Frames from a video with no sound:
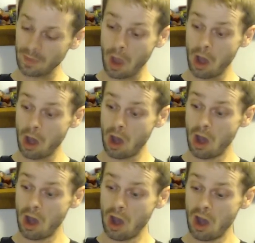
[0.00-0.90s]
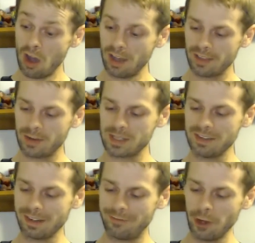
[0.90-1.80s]
There was
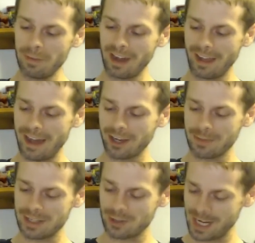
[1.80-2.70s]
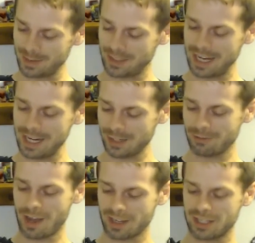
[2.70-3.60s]
even a Full Metal Alchemist transmutation
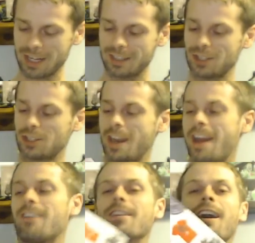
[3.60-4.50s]
rug. Check this shit out.